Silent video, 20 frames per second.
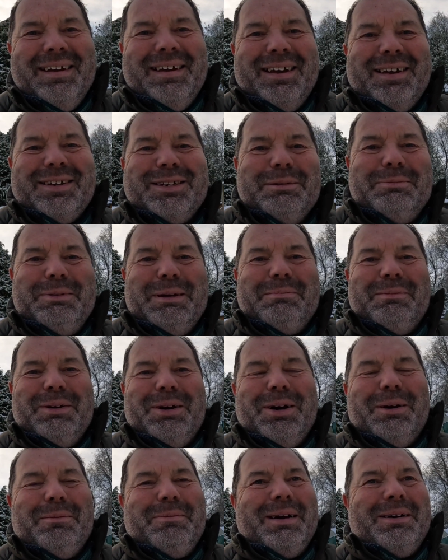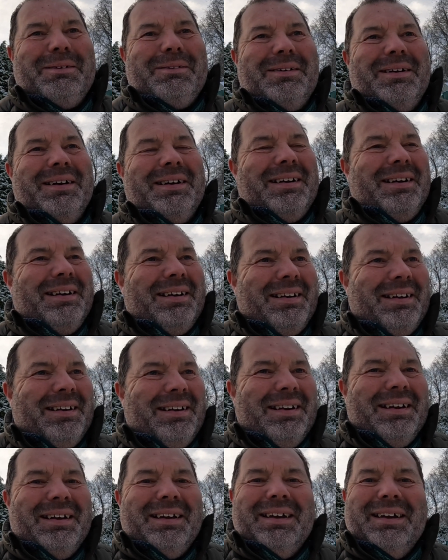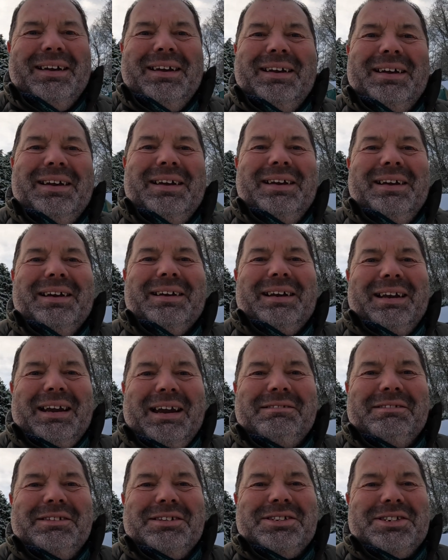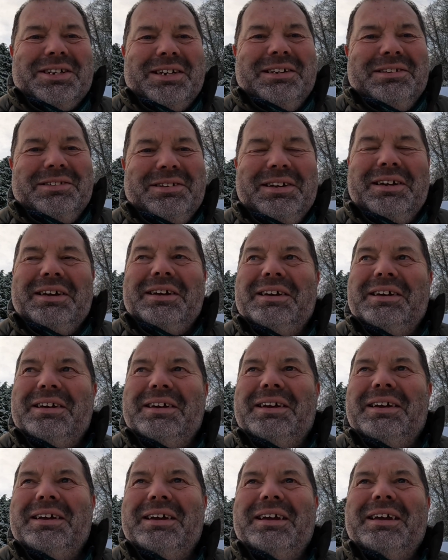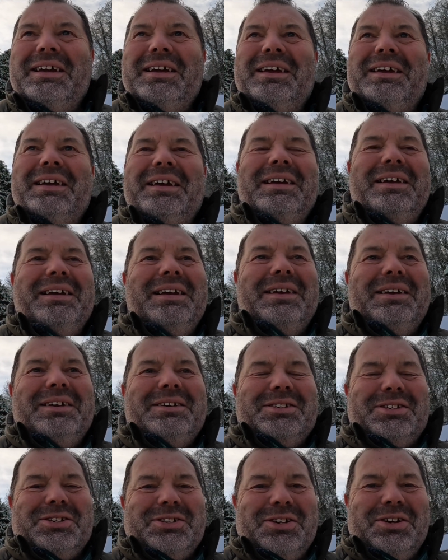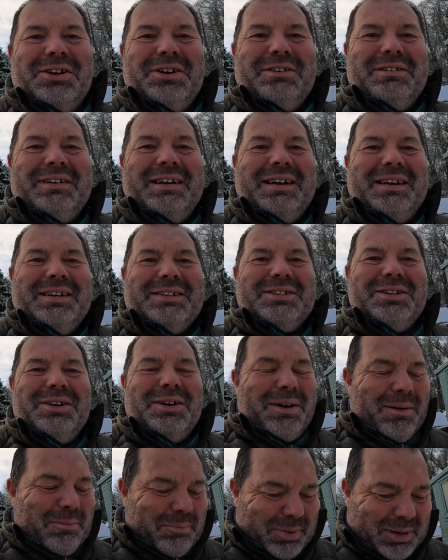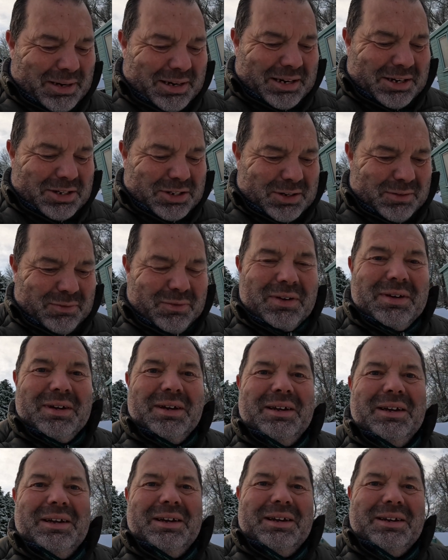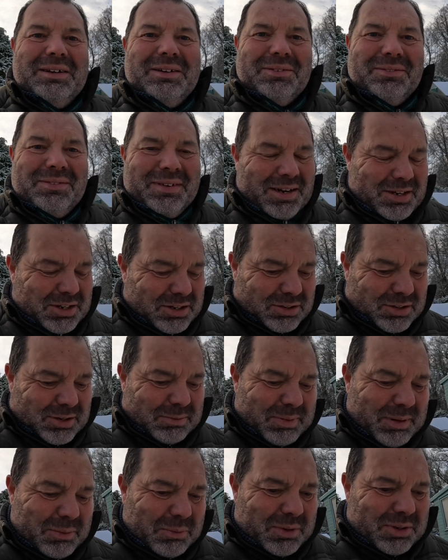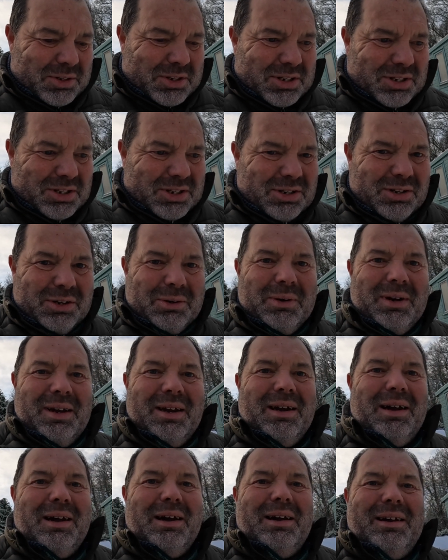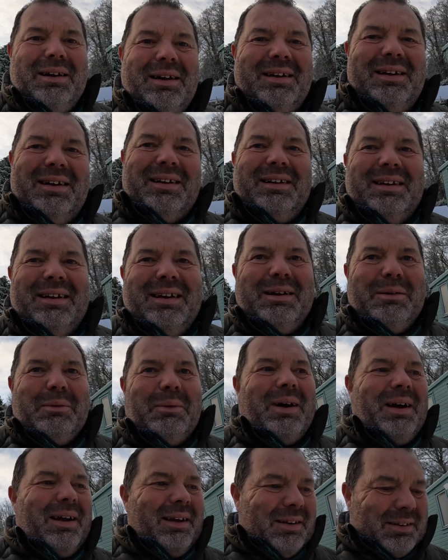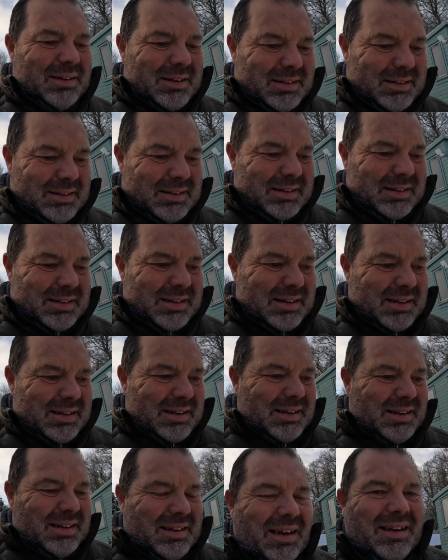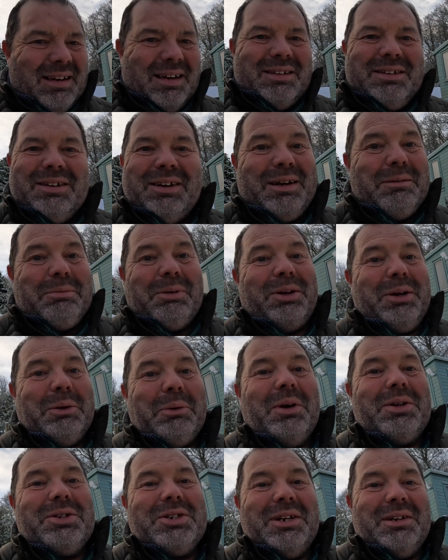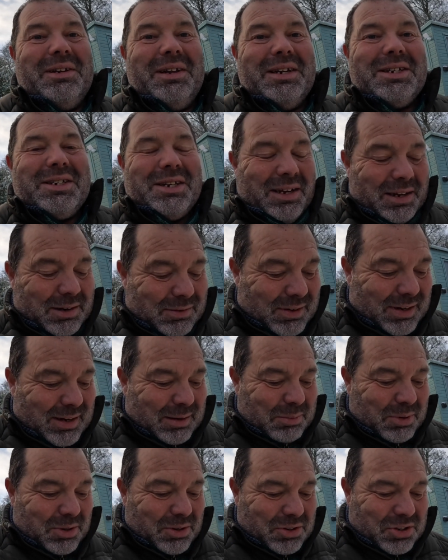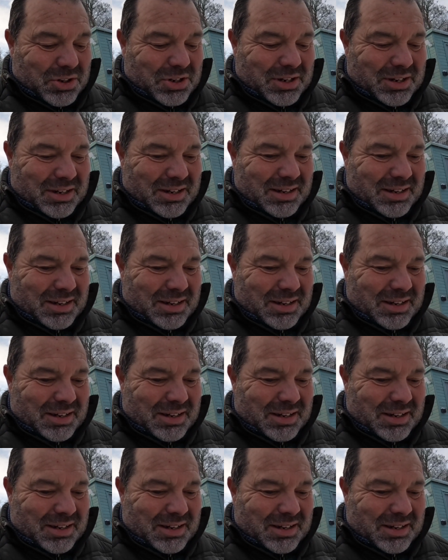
that's a bit more about Clarence in the story, so I'm pleased I've done this because I've been wanting to do it a while. So anybody watching this, thank you very much.